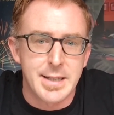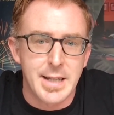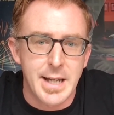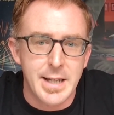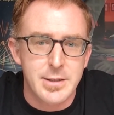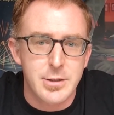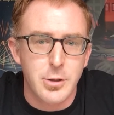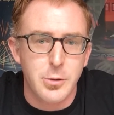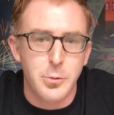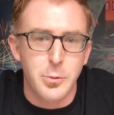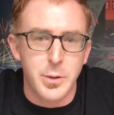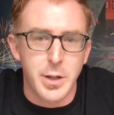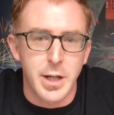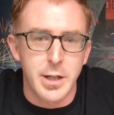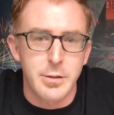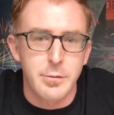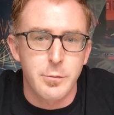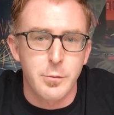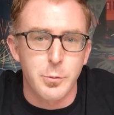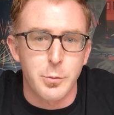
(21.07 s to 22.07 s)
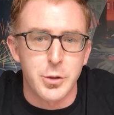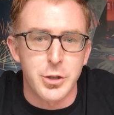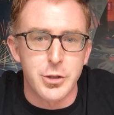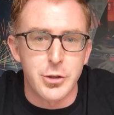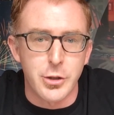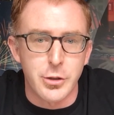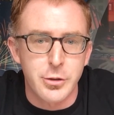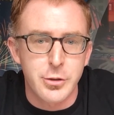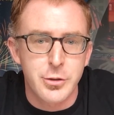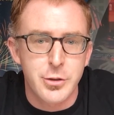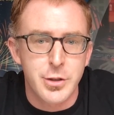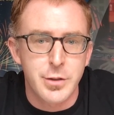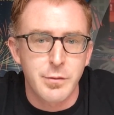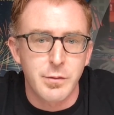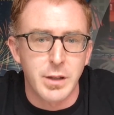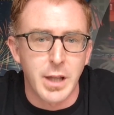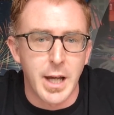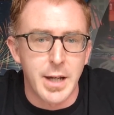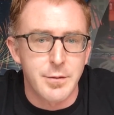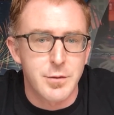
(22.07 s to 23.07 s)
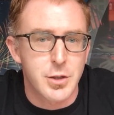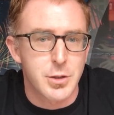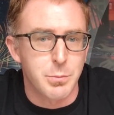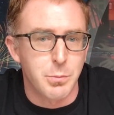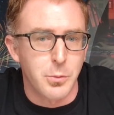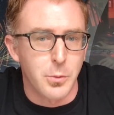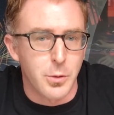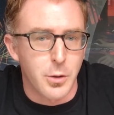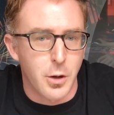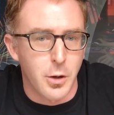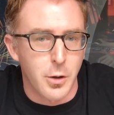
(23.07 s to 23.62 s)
NASA created for regenerative life support